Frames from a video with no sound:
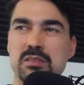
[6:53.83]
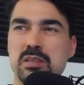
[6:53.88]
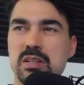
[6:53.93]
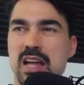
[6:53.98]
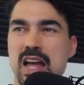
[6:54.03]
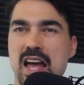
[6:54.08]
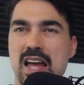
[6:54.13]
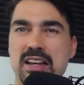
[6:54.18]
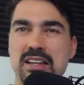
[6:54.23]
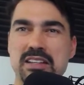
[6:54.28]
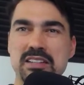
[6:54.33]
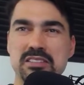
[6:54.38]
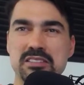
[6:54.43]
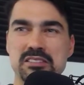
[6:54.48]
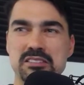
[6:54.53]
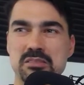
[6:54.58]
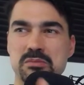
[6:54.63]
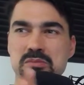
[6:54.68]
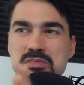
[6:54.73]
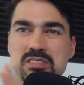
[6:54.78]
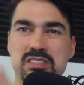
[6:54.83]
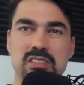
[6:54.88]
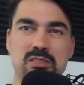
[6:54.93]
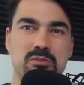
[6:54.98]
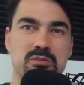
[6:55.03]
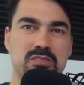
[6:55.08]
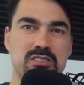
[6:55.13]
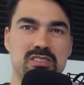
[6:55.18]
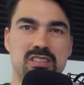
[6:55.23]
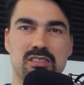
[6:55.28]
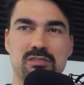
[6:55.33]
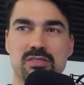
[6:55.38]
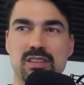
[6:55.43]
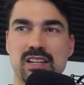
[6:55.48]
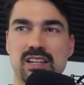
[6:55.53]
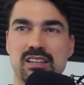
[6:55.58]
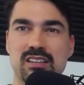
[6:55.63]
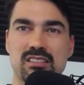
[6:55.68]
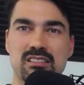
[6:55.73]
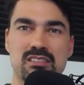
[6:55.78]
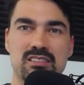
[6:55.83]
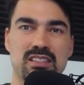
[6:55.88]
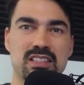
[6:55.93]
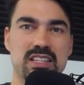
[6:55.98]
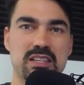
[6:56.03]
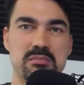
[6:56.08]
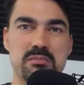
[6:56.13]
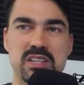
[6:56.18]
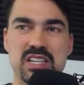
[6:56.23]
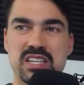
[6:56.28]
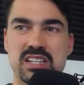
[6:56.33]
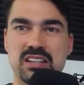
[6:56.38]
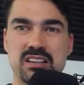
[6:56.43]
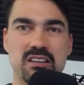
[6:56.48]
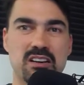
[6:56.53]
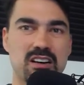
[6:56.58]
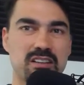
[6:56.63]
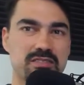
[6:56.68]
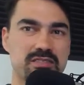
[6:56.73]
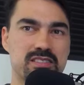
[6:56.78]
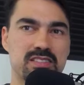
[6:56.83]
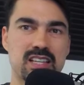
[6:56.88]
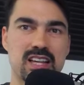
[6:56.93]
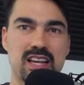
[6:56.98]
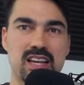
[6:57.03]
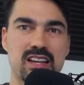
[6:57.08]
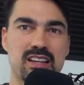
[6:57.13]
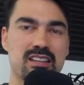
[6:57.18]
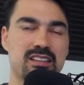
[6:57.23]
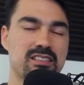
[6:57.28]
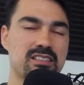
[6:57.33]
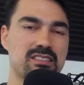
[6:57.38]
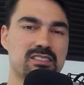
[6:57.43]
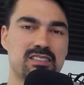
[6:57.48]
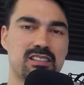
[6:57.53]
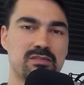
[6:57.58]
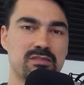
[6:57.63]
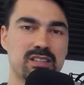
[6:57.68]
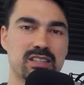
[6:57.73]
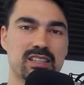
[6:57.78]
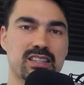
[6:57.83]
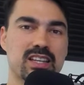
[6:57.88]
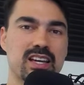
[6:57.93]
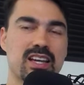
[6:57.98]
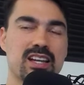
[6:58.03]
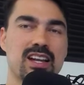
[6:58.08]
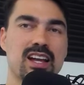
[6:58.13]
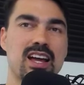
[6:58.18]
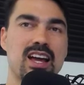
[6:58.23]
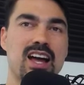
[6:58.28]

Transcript: adding some SQL stuff like limit and offset and stuff like that.